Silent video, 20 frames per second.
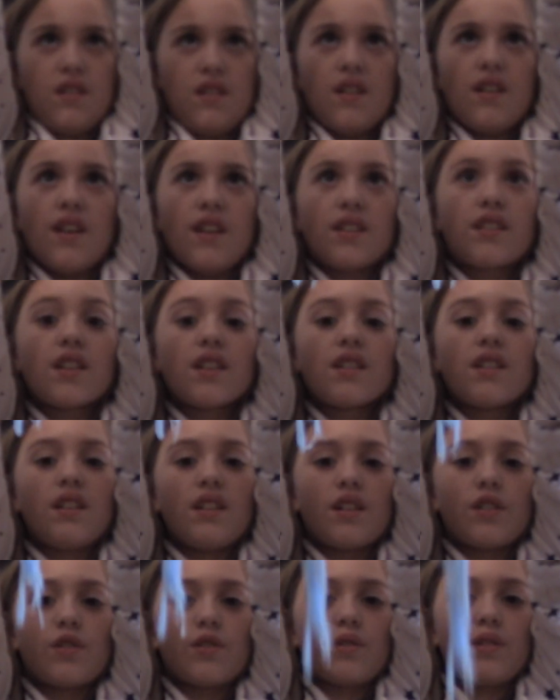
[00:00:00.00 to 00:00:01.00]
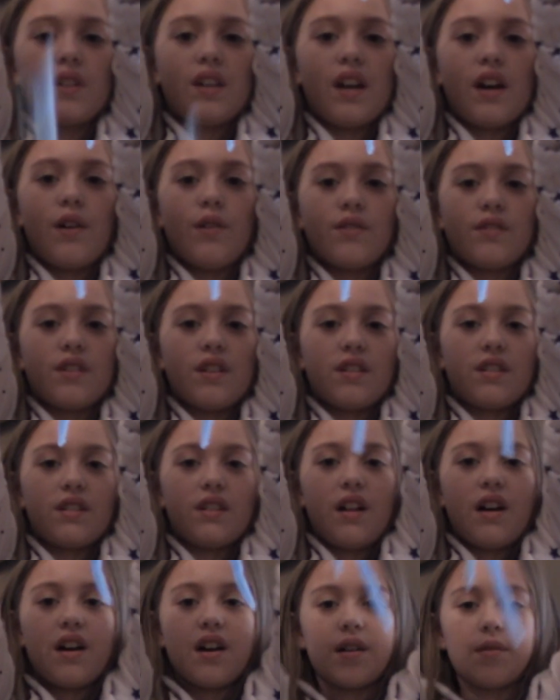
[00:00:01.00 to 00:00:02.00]
This is literally Elsa
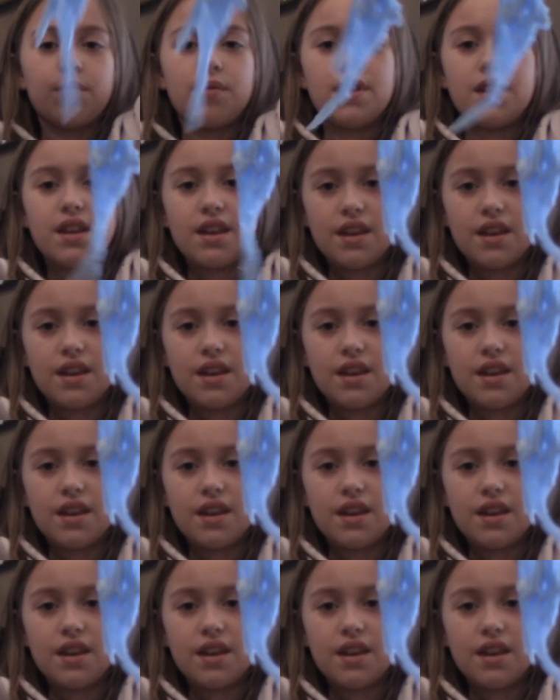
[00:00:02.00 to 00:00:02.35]
slime.